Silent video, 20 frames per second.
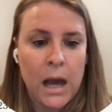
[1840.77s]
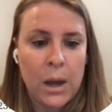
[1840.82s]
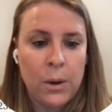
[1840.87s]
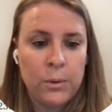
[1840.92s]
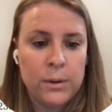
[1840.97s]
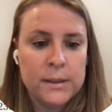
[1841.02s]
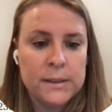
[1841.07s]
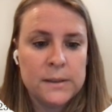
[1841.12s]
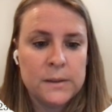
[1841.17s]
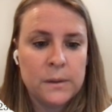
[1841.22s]

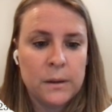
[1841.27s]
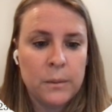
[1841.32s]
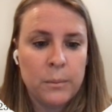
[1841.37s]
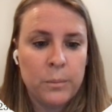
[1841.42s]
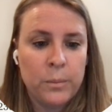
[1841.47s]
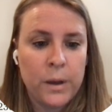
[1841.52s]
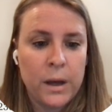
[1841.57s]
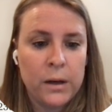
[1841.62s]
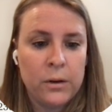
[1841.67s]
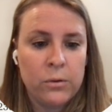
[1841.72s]
How does
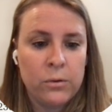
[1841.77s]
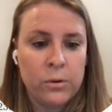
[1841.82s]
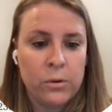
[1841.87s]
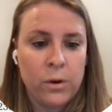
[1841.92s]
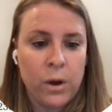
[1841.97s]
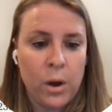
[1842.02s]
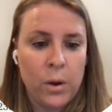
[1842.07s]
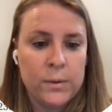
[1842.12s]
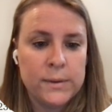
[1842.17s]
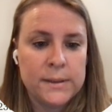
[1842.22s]
blood
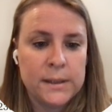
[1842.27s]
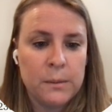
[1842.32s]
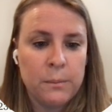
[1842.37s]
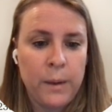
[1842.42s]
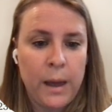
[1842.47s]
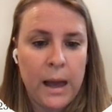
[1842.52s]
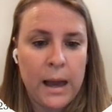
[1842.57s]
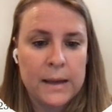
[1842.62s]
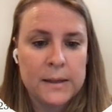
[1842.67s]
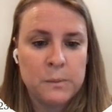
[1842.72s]
glucose
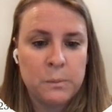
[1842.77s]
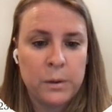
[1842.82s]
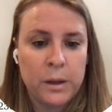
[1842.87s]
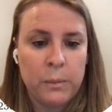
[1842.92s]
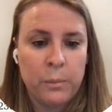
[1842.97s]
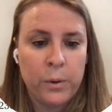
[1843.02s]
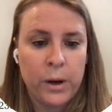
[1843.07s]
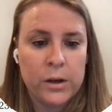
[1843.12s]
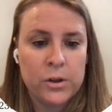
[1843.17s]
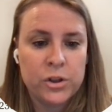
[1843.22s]
impact
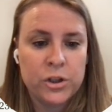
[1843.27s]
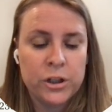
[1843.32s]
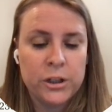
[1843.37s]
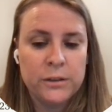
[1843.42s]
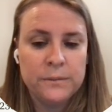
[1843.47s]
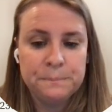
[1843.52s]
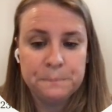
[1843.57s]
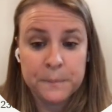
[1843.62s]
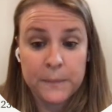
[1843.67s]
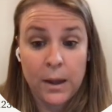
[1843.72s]
blood
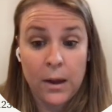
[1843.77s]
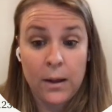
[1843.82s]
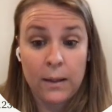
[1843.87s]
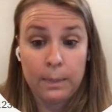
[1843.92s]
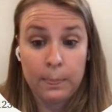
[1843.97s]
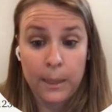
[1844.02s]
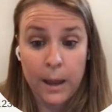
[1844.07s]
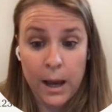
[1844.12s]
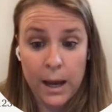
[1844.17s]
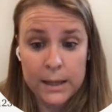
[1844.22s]
pressure?
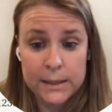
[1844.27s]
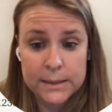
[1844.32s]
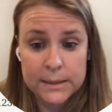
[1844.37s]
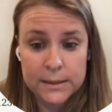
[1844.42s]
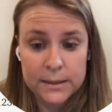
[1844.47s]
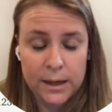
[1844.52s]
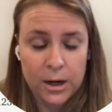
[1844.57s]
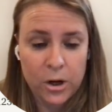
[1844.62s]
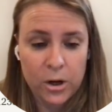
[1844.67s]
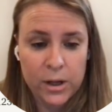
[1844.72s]
A lot.
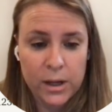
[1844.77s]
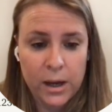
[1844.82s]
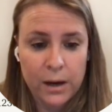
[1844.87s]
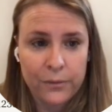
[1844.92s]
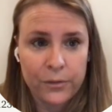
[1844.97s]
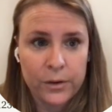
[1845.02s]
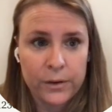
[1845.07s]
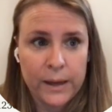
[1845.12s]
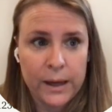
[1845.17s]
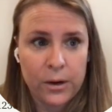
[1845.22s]
I already
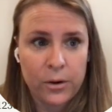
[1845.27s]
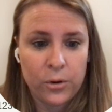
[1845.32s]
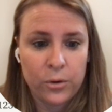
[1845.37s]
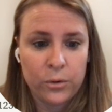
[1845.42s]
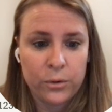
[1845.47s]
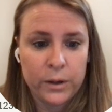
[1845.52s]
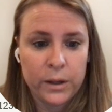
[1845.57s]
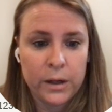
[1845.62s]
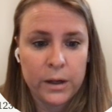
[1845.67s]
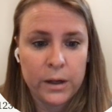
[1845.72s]
covered that
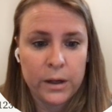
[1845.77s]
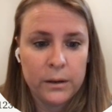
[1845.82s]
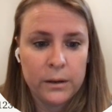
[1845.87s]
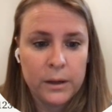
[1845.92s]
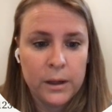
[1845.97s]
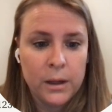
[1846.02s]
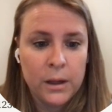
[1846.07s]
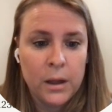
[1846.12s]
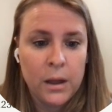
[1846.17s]
earlier.